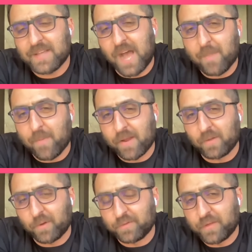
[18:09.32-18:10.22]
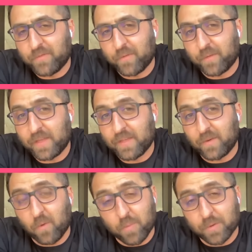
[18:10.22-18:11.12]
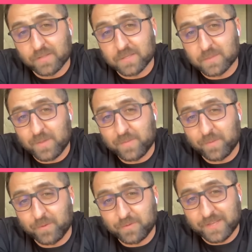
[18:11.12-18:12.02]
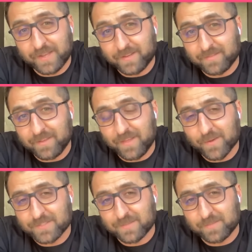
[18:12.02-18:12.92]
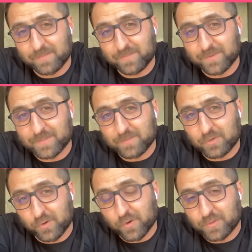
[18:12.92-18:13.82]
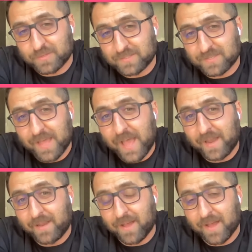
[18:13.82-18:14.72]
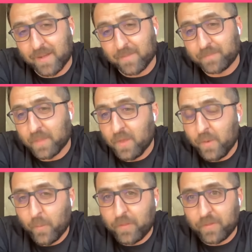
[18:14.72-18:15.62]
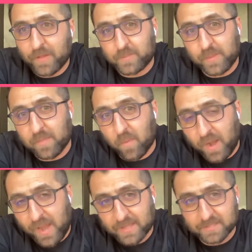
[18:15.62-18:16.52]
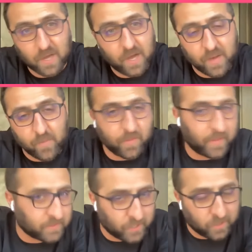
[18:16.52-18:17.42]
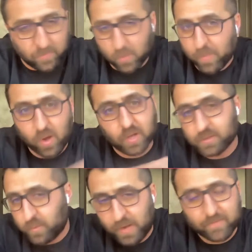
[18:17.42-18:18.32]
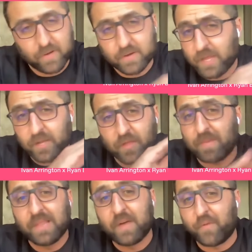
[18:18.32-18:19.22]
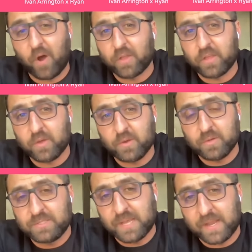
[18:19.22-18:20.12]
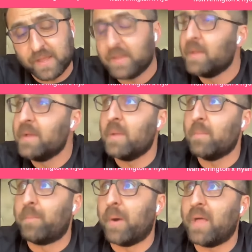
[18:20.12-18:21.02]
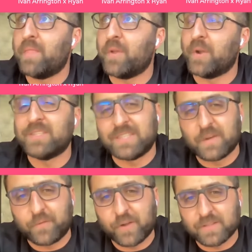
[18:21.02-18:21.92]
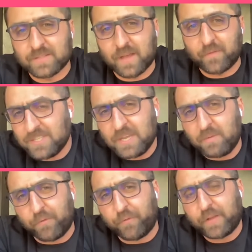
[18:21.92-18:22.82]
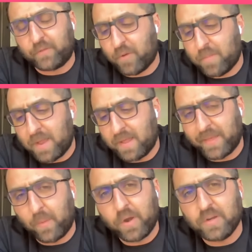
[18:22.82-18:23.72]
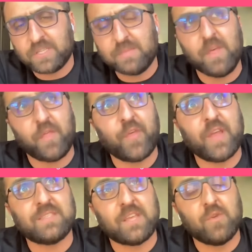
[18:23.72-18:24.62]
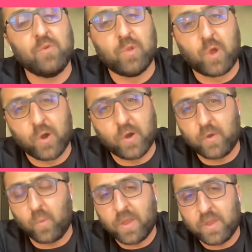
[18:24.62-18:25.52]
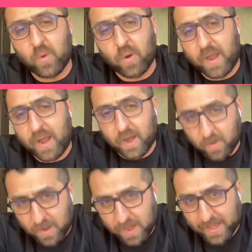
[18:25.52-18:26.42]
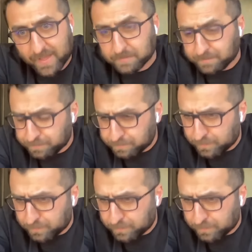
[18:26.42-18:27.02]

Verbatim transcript: tend to operate a little differently than corporate insights people who didn't. And there's some truths to that, whether that's being more hands-on, whether that's juggling more balls, whatever. And nothing but love for all you who didn't, but there is a difference. I guess just like reflect for a minute, like what are some of the things that you learned when you were at IRI